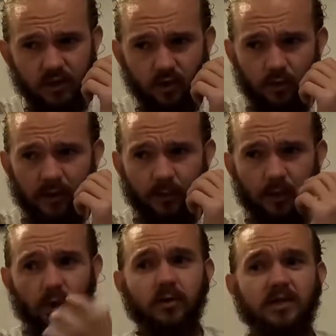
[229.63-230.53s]
So they
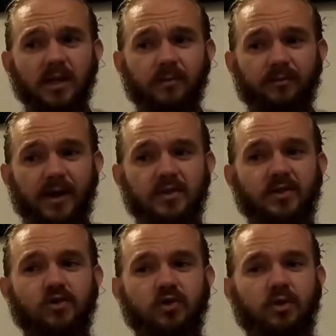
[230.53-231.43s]
were long-term
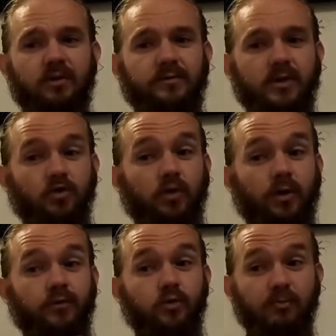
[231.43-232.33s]
friends that just loved to enjoy
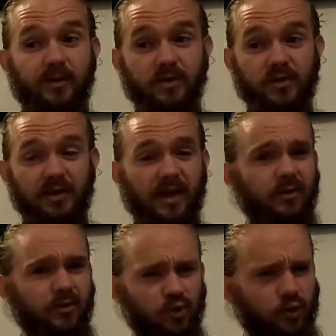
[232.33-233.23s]
a few beers
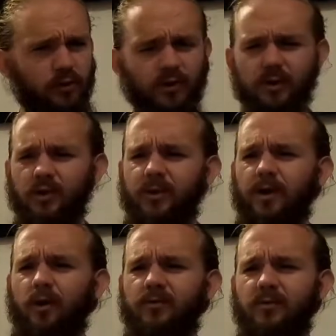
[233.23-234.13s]
together. They used to go out drinking
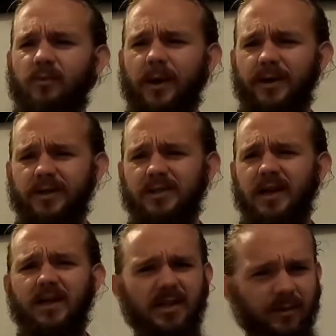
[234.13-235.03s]
quite often, from what I
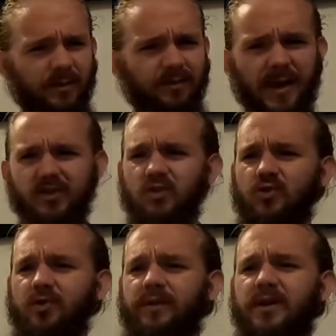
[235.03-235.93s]
understand, and they were friends
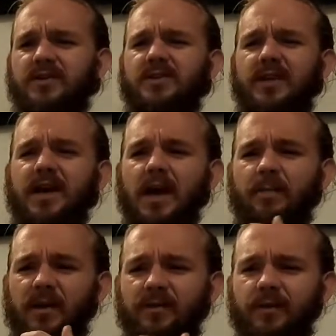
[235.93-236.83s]
in university.
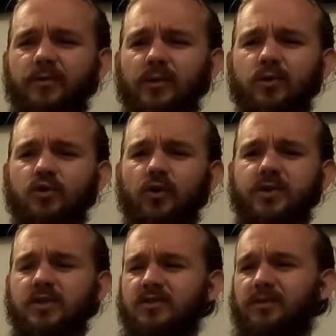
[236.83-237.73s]
But they found that their
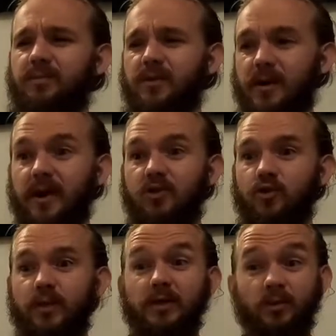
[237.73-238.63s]
choices of beer in
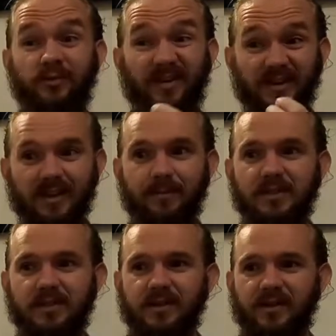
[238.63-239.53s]
New England were very
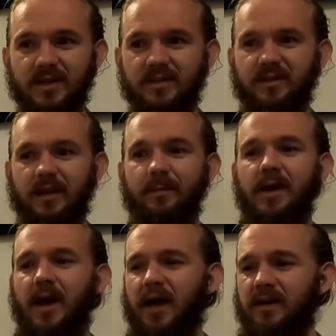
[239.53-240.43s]
limited at this time,
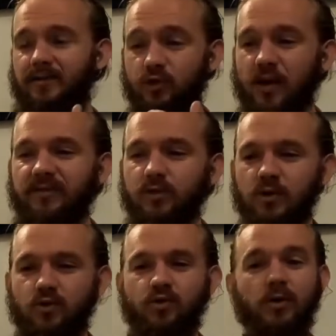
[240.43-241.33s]
and having travelled
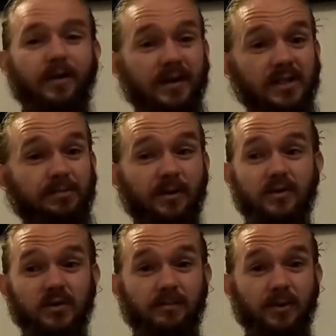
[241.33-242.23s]
to Europe and
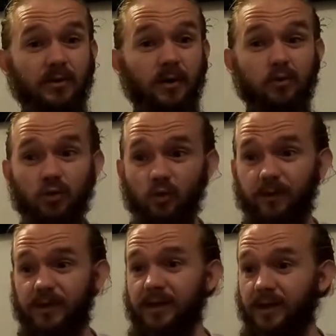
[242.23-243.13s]
experienced the beer culture
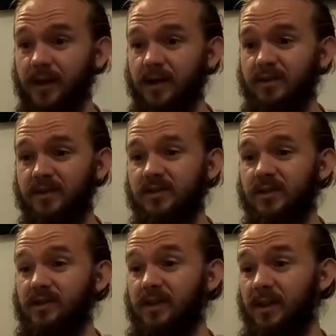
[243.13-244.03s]
over here, they
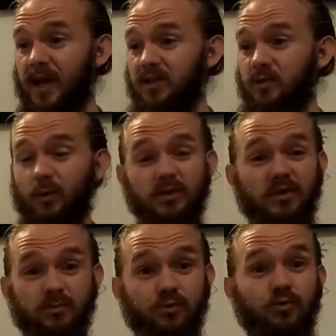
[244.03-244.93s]
decided that they actually
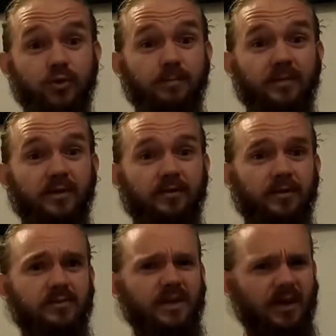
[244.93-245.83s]
wanted to brew some beer for
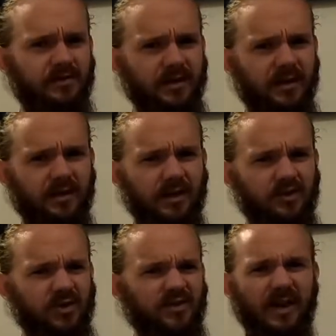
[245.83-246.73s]
themselves and kind
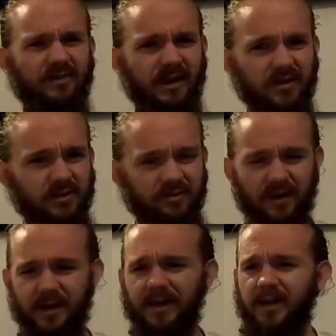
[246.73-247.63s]
of just
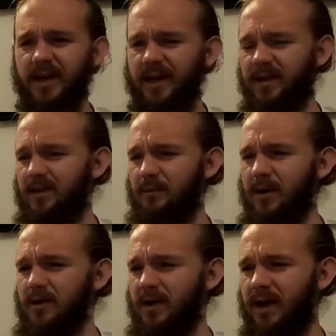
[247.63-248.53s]
diversify uh, the
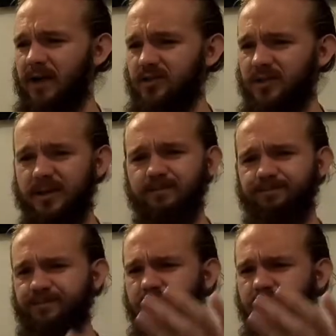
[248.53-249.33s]
market, actually.